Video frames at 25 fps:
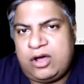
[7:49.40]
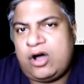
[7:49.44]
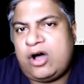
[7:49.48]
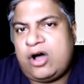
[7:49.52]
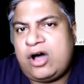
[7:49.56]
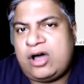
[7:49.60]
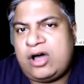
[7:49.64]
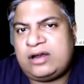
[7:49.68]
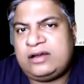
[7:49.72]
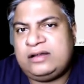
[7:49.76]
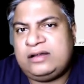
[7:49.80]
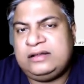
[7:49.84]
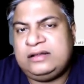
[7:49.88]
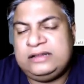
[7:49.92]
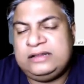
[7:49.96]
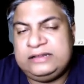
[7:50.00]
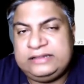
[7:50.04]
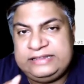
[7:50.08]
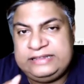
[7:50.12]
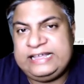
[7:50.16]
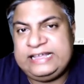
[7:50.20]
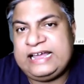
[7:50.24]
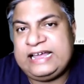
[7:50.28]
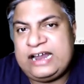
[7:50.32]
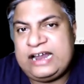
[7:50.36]
or
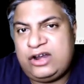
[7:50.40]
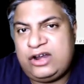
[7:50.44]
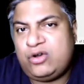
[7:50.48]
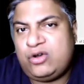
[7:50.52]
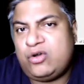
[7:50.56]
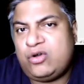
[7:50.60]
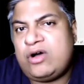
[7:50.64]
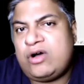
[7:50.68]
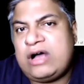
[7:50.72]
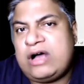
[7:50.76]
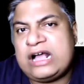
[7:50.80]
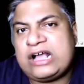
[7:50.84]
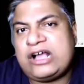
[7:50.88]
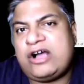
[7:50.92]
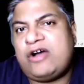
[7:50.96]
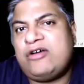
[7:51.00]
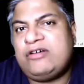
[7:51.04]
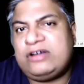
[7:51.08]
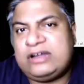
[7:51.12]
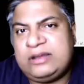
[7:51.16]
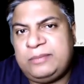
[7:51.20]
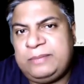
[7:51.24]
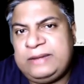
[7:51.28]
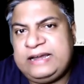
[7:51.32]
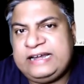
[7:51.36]
there are no
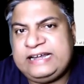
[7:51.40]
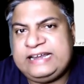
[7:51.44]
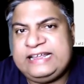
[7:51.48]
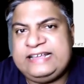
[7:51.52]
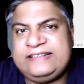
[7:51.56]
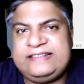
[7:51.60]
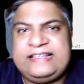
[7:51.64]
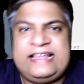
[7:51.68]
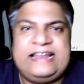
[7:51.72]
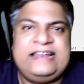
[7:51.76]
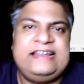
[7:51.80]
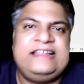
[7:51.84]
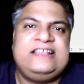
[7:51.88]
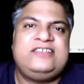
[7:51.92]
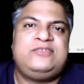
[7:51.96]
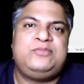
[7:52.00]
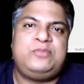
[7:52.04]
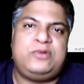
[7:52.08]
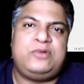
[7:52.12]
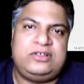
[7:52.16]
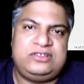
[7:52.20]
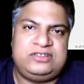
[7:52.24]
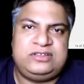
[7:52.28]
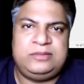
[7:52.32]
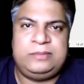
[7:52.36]
accountabilities and
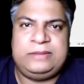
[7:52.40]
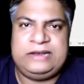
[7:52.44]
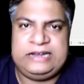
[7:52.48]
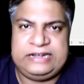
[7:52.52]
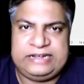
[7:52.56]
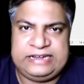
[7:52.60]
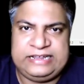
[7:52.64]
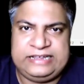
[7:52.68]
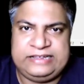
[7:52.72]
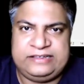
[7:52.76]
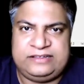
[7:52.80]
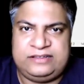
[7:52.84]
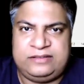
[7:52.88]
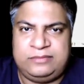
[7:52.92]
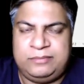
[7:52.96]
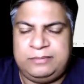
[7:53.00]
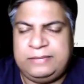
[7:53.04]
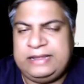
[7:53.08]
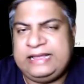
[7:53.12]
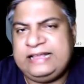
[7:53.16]
responsibilities.